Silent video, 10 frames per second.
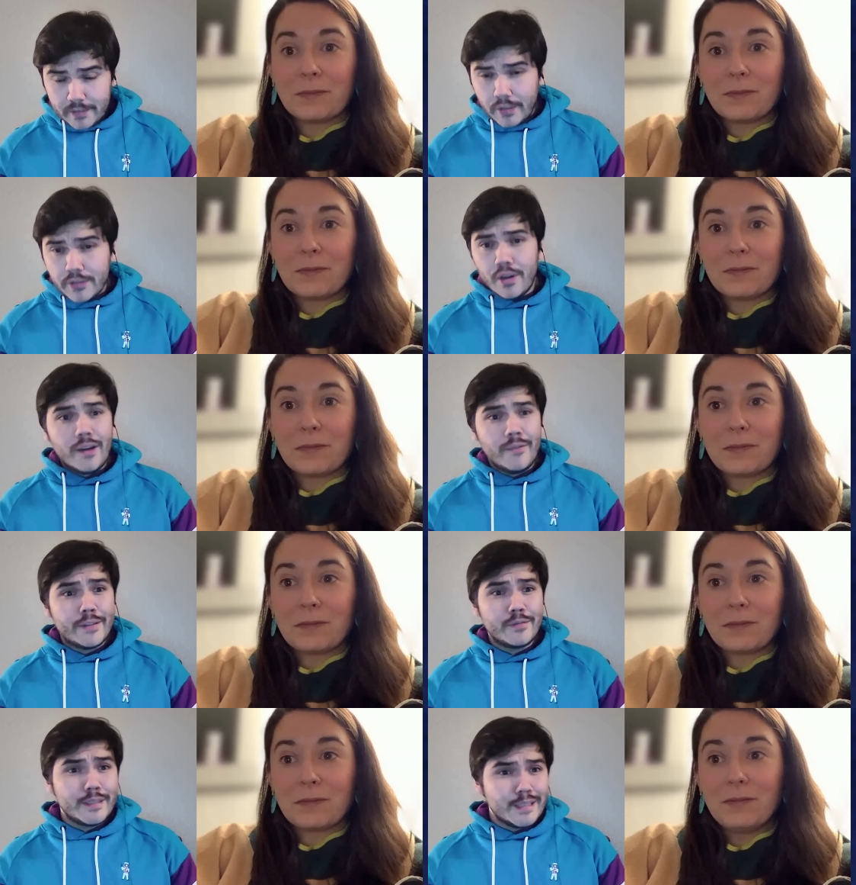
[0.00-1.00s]
Speaker 1: it's also
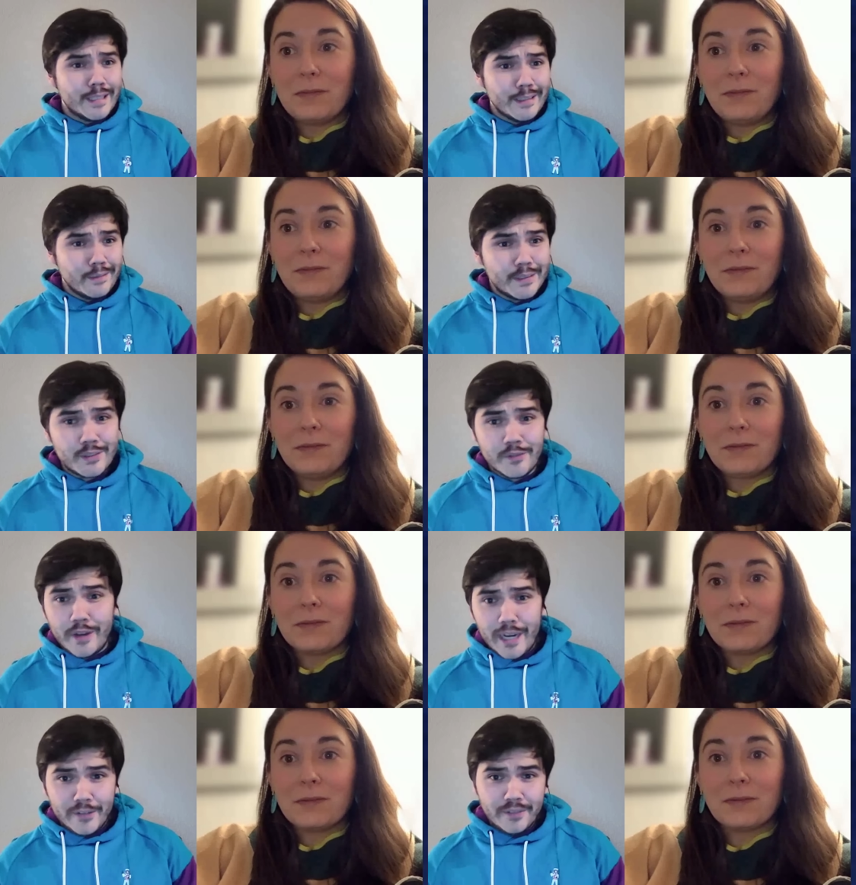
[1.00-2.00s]
obvious why jay didn't
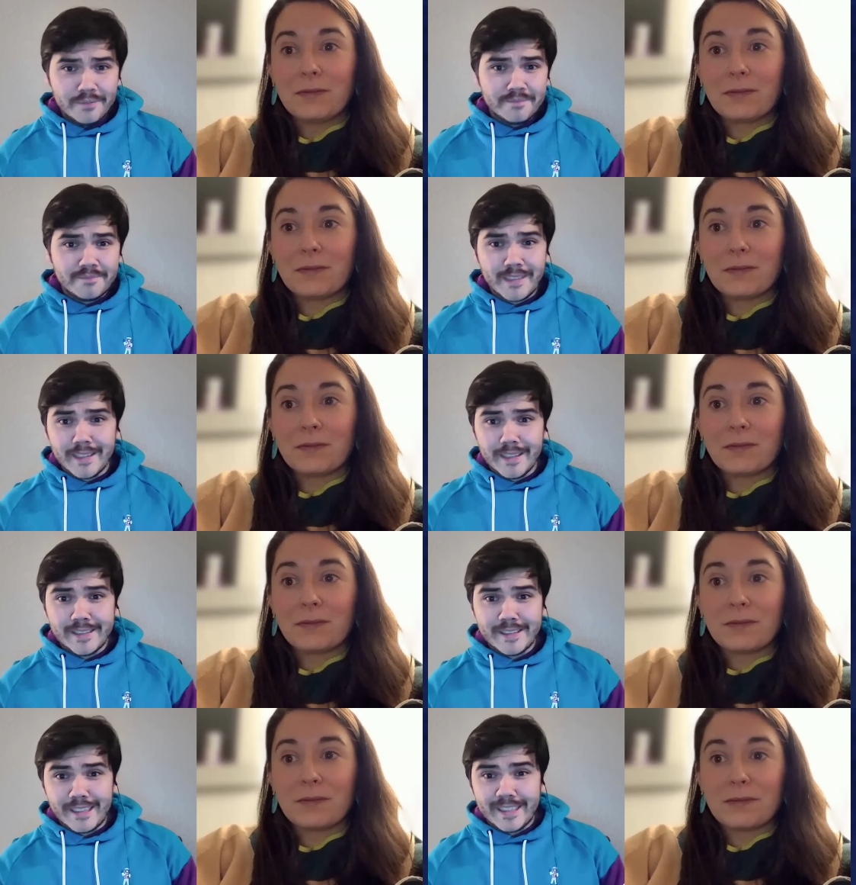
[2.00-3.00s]
win survivor
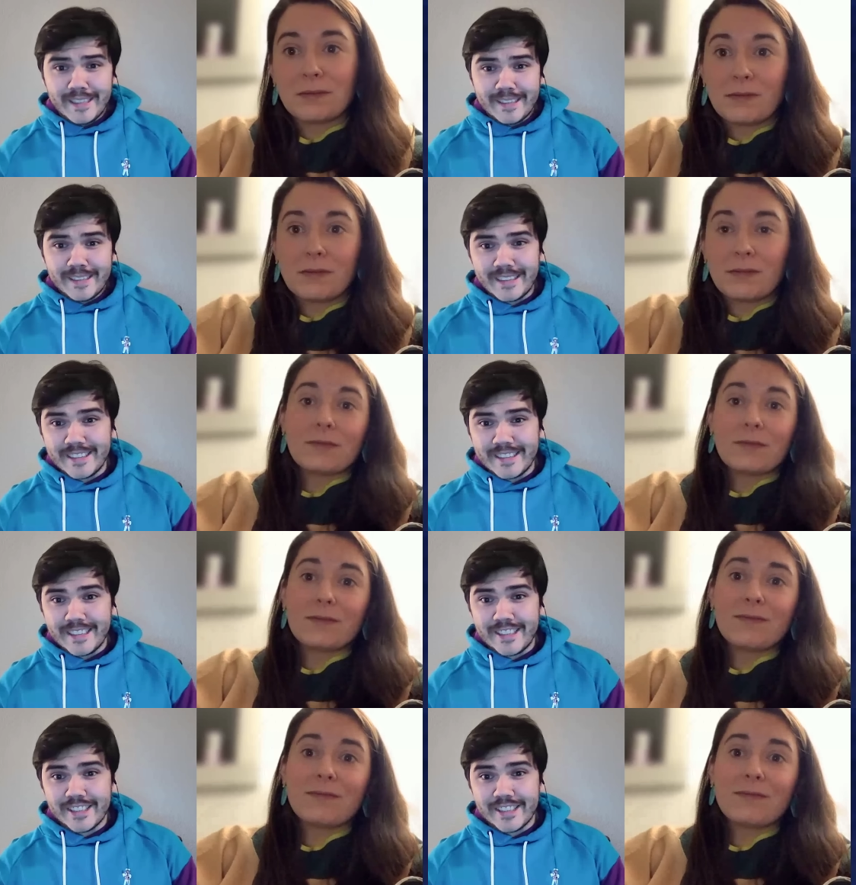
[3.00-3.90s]
in the scene because